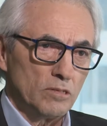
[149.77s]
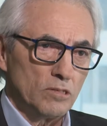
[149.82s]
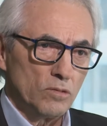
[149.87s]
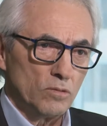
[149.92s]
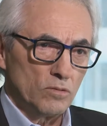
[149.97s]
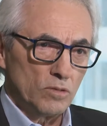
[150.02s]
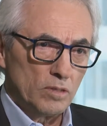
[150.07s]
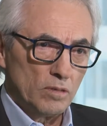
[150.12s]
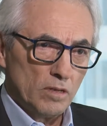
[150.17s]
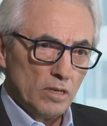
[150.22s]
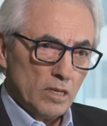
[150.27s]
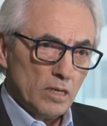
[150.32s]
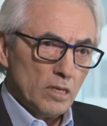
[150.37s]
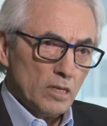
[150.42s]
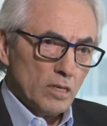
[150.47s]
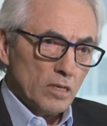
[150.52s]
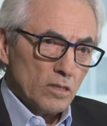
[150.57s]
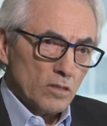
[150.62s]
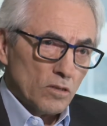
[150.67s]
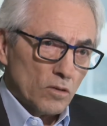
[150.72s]
So
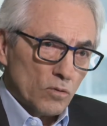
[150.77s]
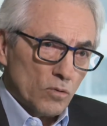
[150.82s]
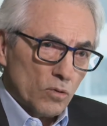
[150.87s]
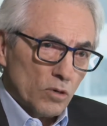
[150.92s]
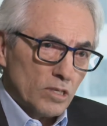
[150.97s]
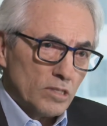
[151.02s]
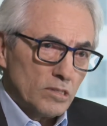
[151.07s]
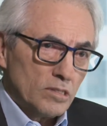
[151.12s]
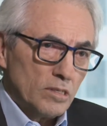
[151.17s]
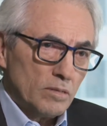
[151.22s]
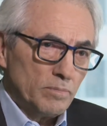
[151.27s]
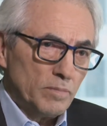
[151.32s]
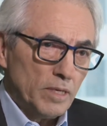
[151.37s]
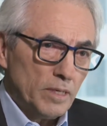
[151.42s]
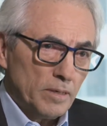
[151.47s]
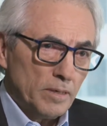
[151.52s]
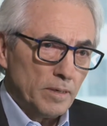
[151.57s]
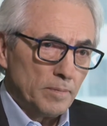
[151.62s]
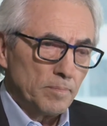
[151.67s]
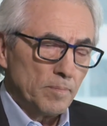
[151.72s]
the courts have
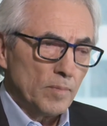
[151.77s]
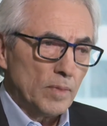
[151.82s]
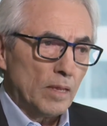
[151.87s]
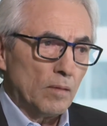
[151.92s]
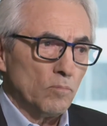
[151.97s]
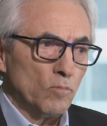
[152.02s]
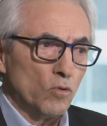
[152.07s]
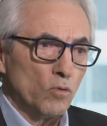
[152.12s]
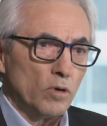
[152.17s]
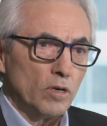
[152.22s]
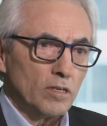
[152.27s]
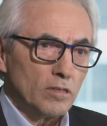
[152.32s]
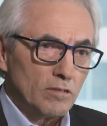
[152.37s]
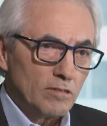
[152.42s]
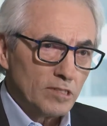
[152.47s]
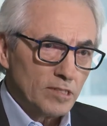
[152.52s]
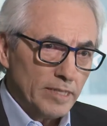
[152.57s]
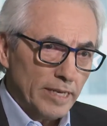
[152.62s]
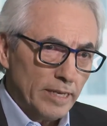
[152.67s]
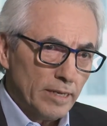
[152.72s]
been more
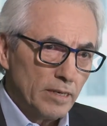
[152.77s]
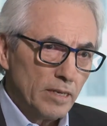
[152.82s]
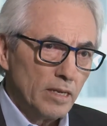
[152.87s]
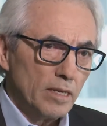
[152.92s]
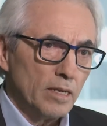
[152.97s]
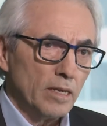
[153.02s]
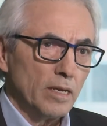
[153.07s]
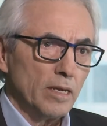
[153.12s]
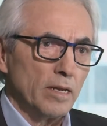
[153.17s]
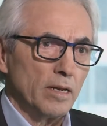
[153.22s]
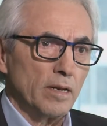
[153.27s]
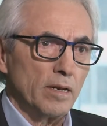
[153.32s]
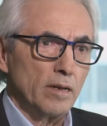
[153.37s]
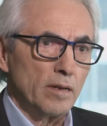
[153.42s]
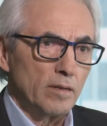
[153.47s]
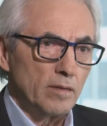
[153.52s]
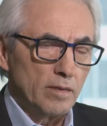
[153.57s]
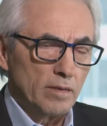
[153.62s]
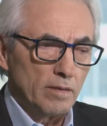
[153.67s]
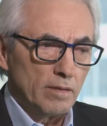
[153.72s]
understanding
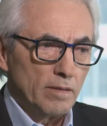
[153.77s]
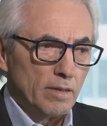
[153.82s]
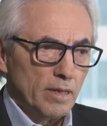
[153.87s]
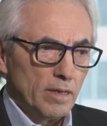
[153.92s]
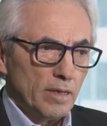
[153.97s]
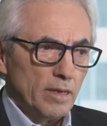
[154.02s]
and, uh,